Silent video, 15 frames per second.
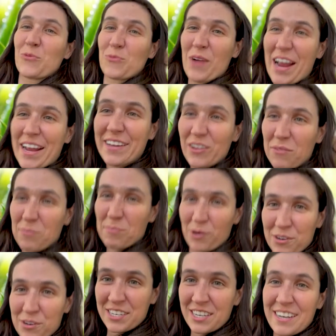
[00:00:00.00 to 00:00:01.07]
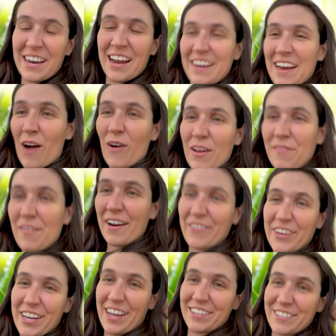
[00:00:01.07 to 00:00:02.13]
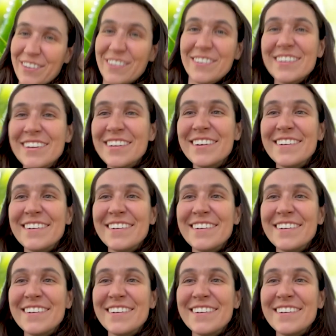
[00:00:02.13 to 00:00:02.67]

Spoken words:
as a regular person, and now I finally get to.